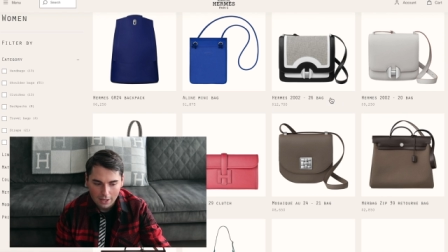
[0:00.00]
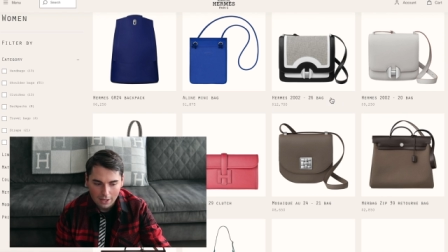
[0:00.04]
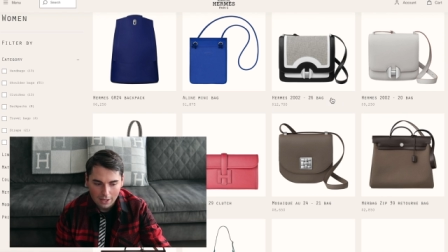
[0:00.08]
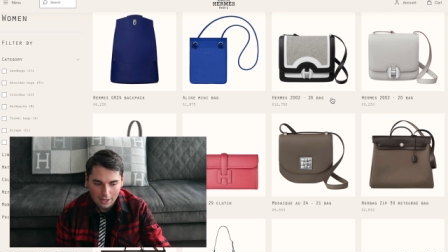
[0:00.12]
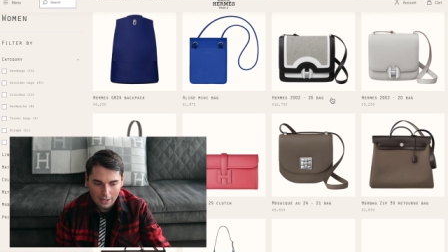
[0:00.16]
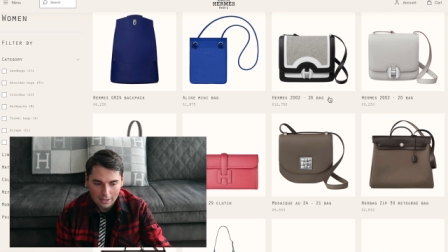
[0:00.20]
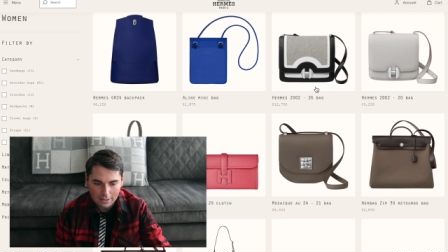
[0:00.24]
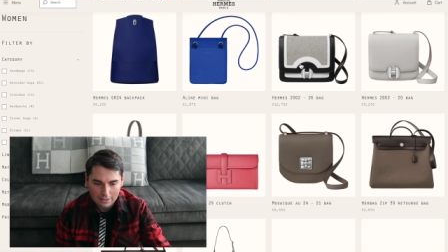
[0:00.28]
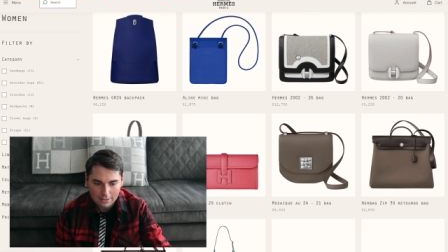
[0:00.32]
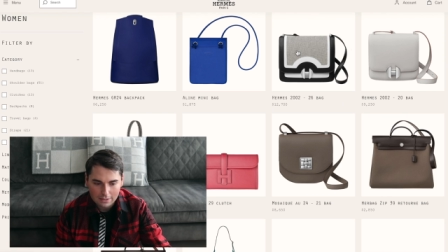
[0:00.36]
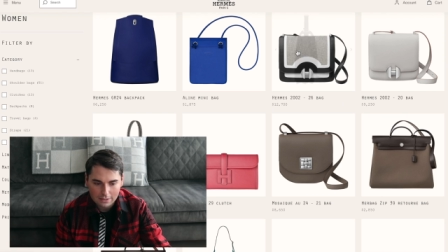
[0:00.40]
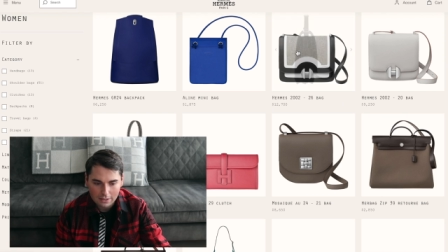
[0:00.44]

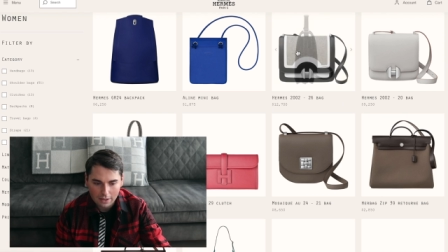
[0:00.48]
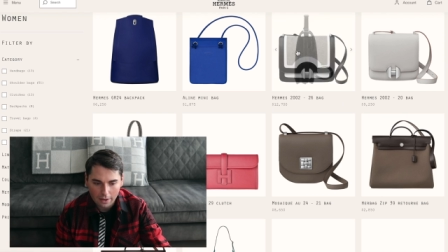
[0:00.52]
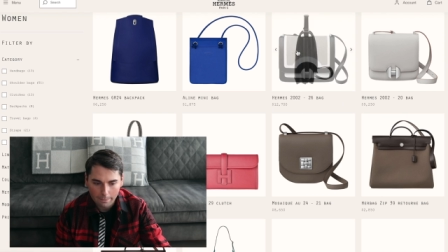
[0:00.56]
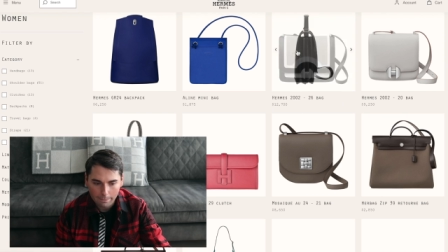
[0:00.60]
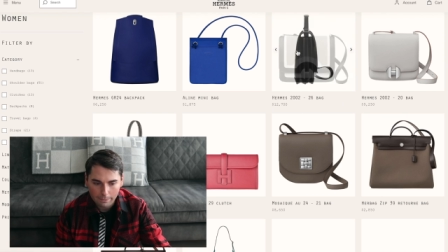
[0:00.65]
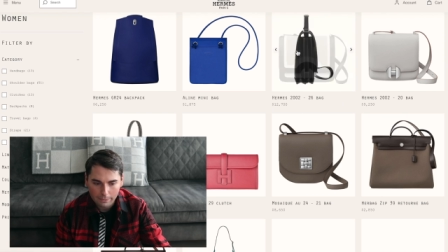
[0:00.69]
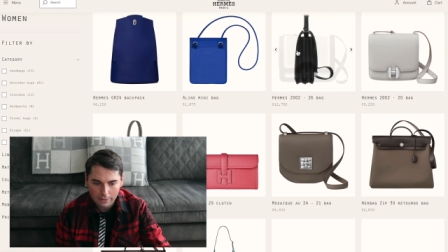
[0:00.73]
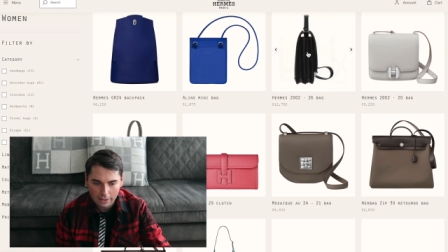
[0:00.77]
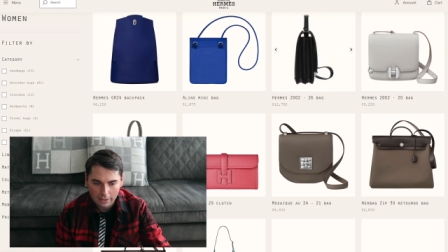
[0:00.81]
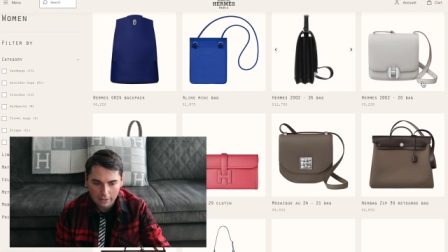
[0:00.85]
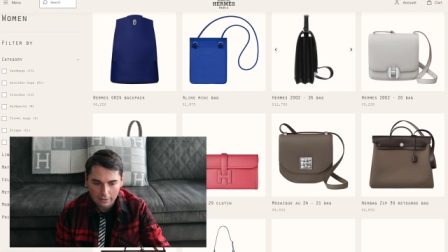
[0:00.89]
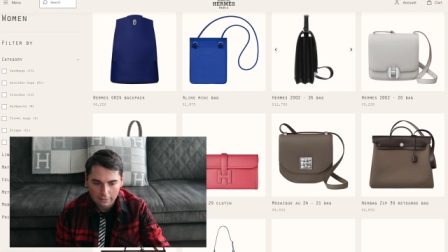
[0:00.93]
is
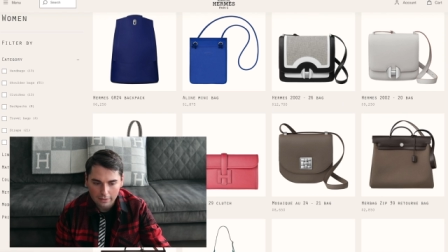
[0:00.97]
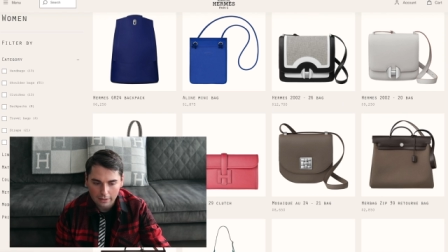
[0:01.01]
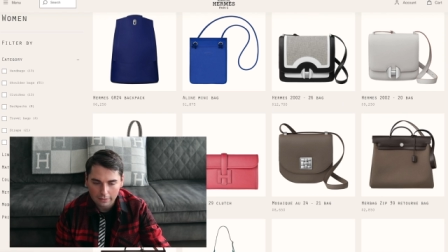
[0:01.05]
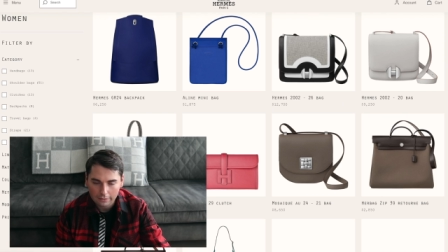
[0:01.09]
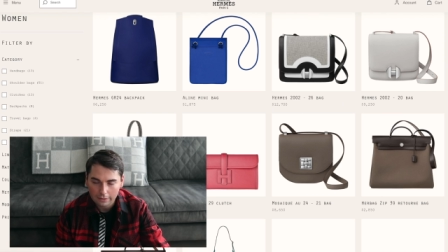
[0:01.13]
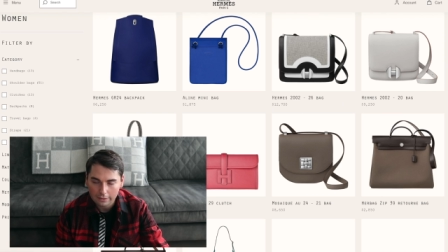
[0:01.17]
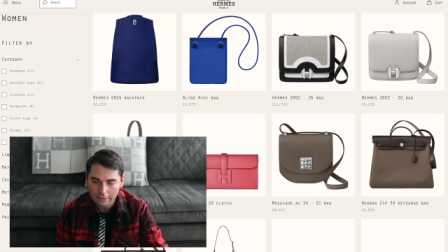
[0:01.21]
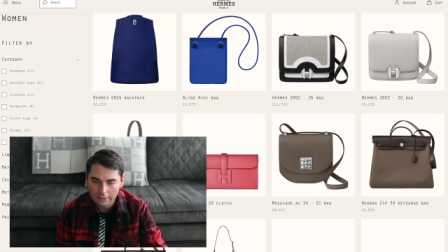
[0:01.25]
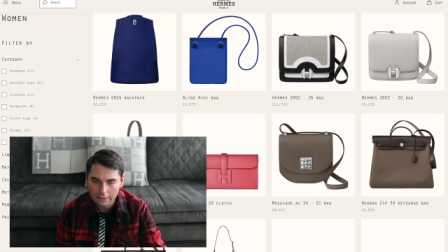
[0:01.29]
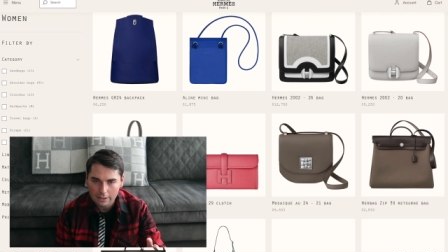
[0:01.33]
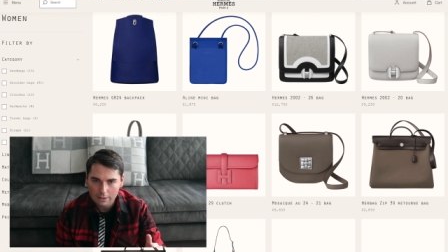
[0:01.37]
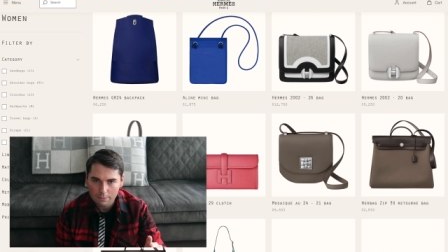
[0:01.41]
something that
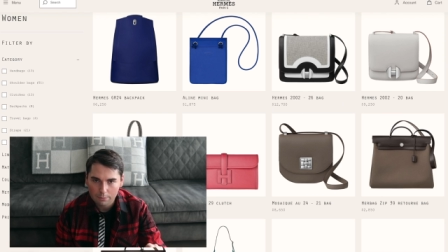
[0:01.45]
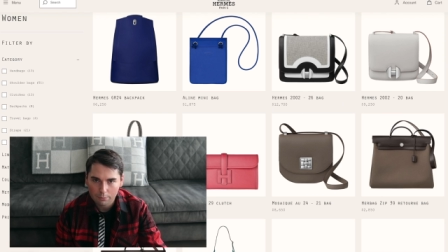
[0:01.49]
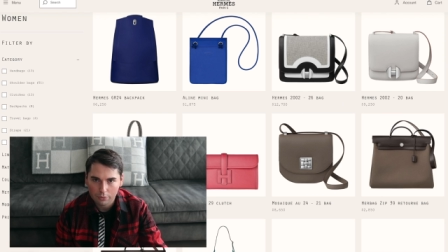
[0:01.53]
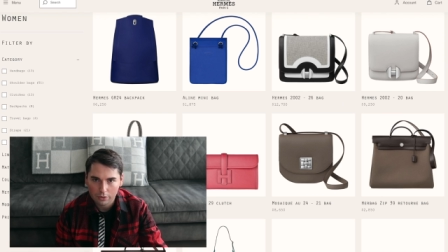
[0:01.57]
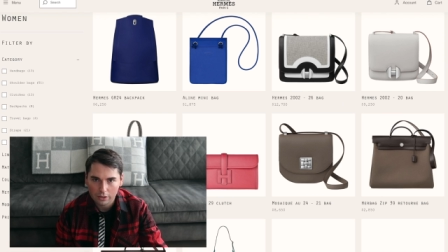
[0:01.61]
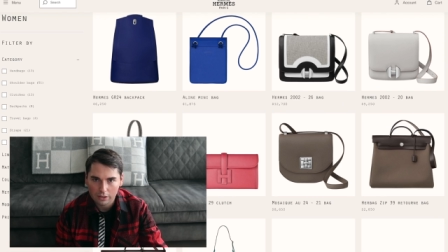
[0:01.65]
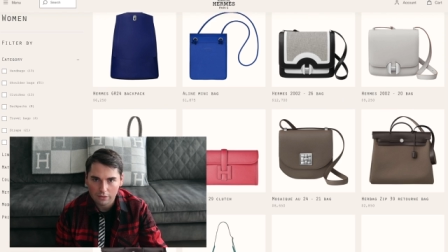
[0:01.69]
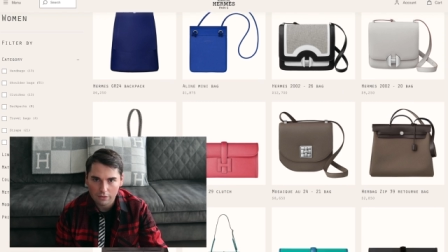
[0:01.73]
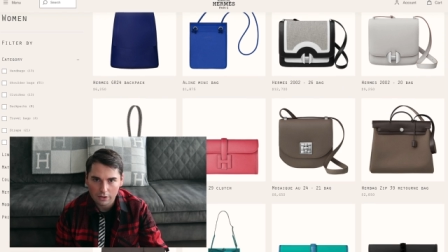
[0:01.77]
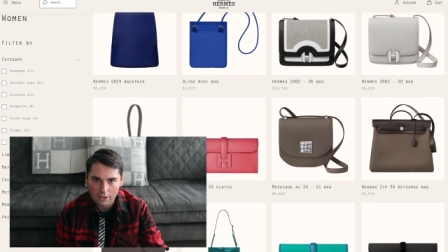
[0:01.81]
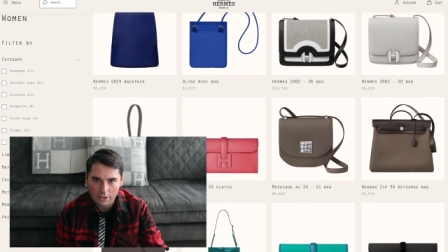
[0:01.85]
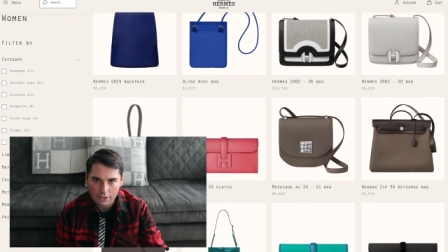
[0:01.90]
they did
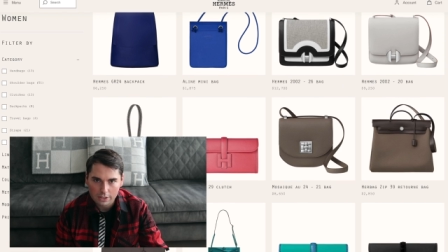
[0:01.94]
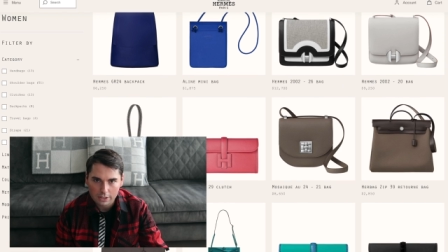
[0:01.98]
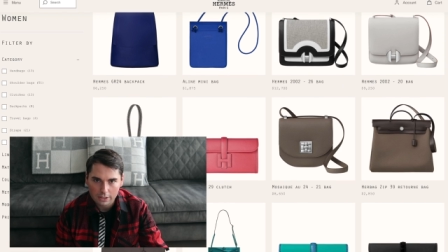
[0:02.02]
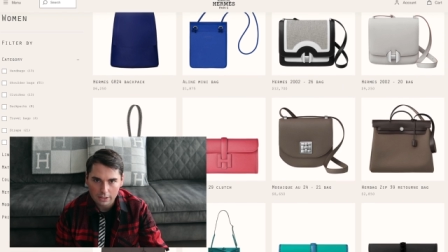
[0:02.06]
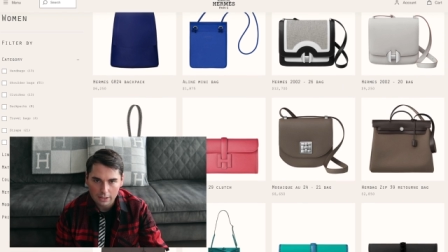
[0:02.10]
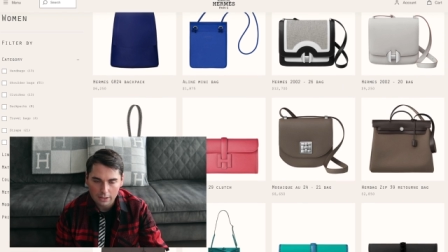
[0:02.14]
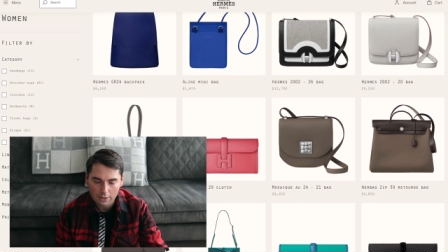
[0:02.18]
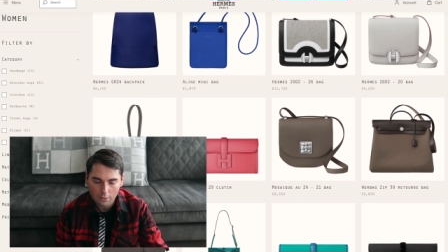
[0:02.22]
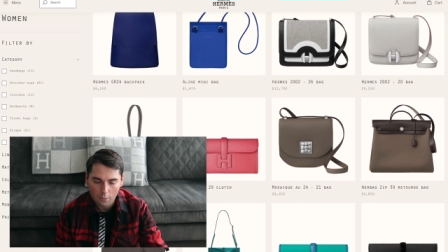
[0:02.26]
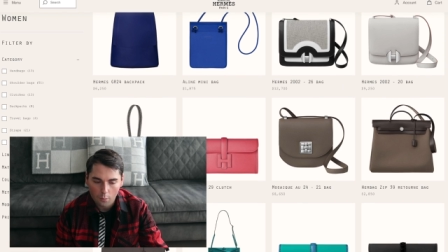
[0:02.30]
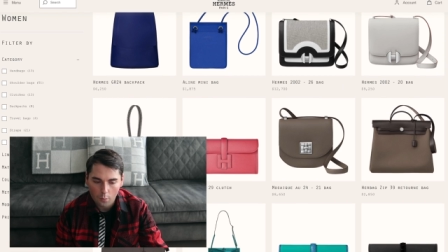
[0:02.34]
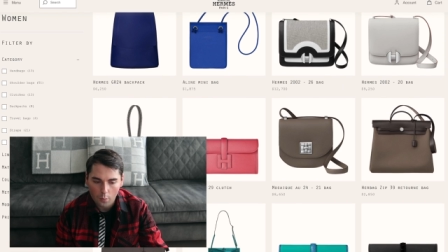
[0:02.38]

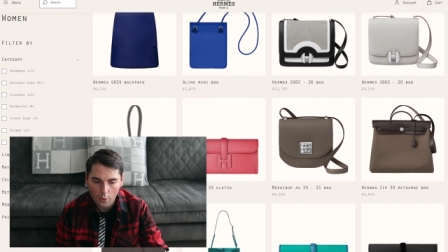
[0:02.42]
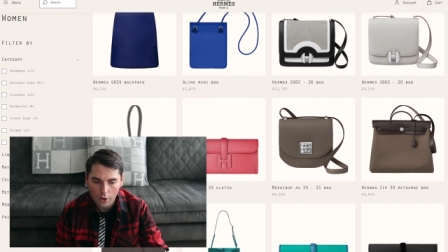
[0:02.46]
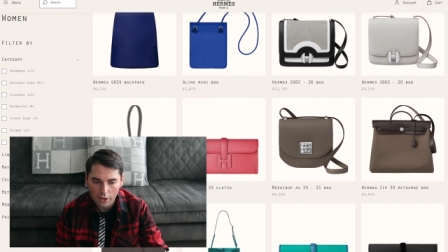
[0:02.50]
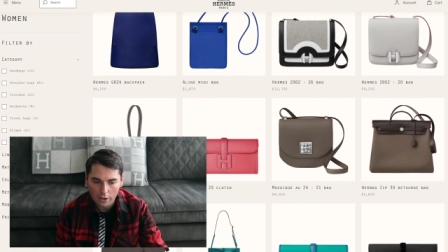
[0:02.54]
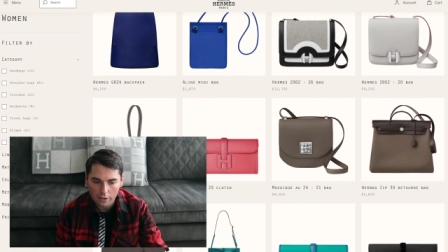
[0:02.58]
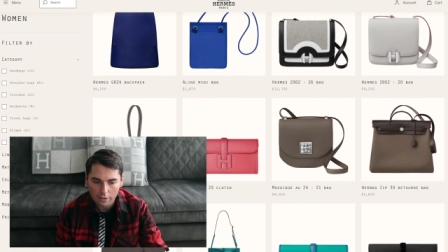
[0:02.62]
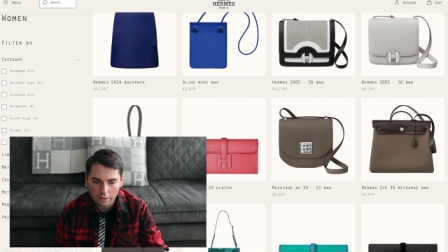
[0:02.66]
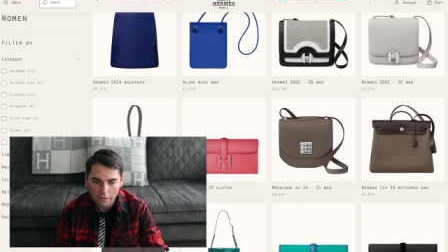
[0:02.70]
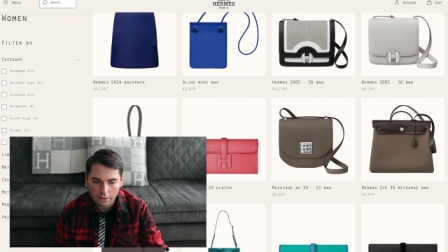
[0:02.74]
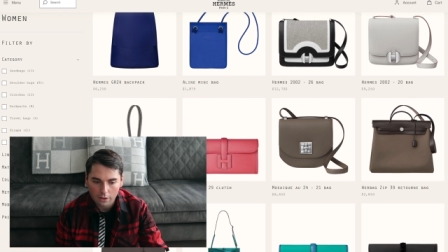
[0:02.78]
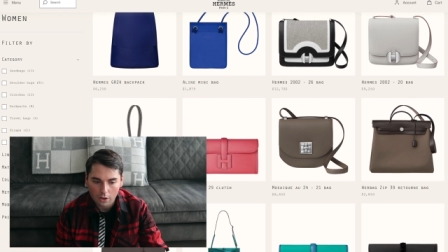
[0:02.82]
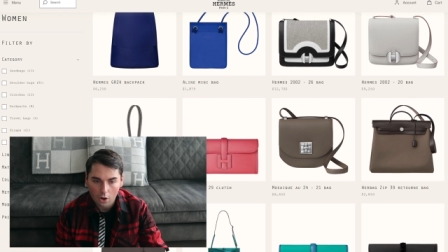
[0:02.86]
previously
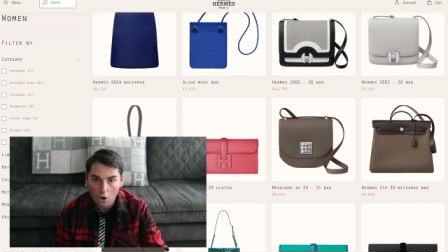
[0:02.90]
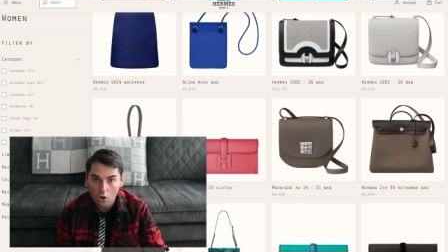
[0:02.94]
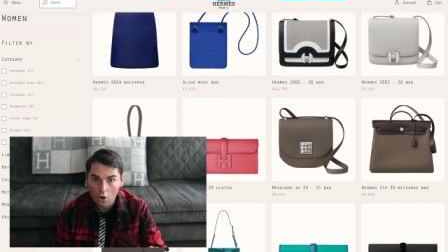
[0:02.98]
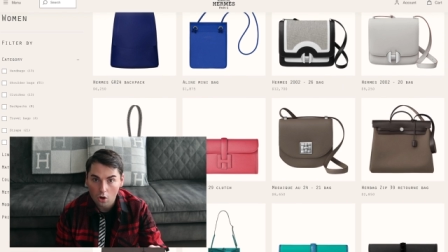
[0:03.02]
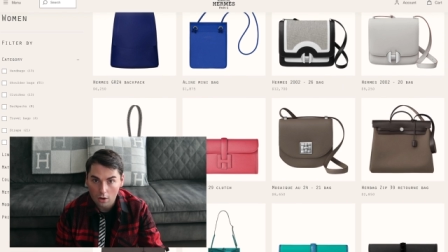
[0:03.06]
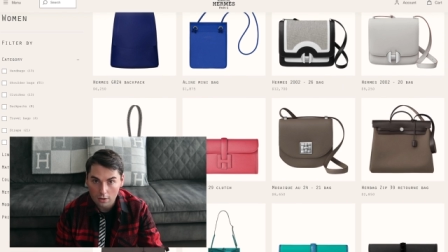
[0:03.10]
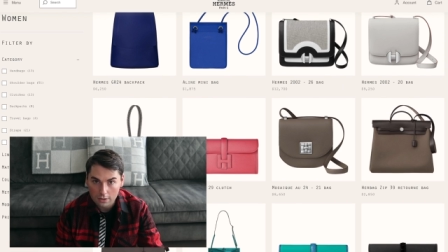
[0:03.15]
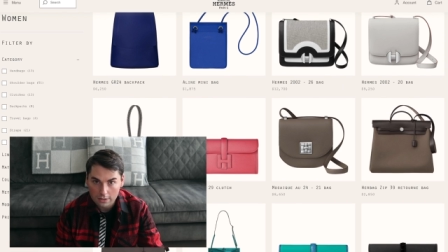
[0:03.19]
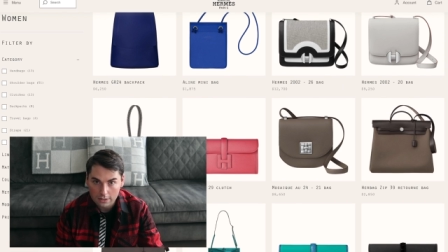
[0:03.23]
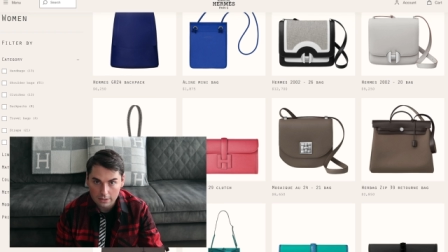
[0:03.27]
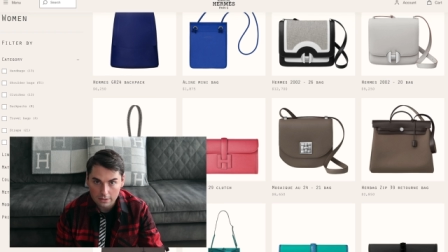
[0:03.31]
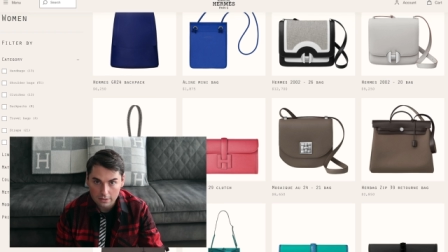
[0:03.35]
with a
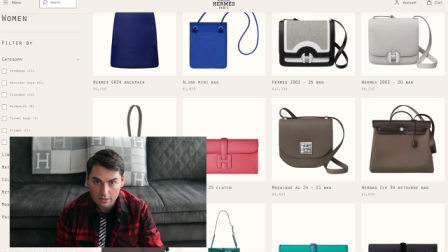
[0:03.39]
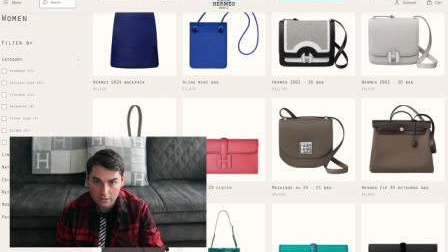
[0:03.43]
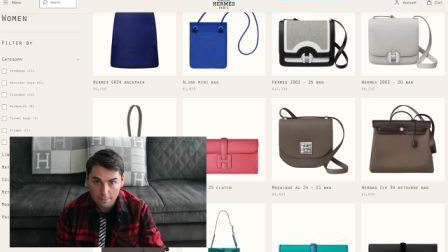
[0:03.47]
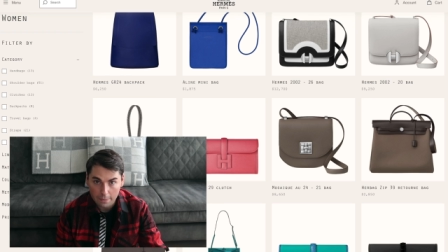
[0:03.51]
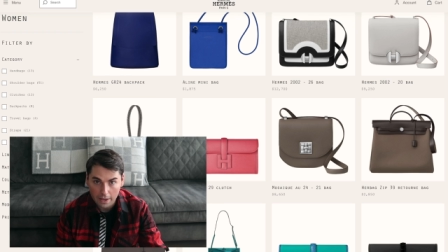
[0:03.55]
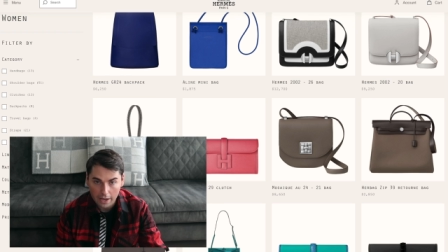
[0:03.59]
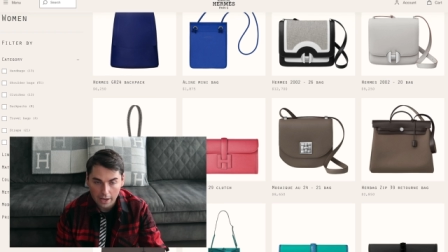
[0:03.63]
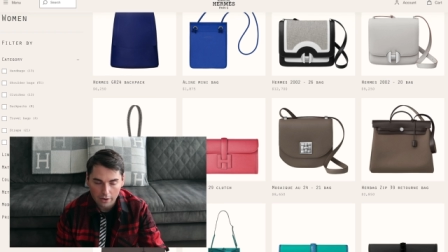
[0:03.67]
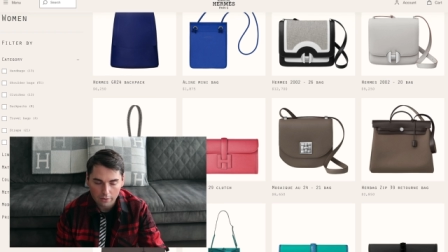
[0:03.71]
Constance bag.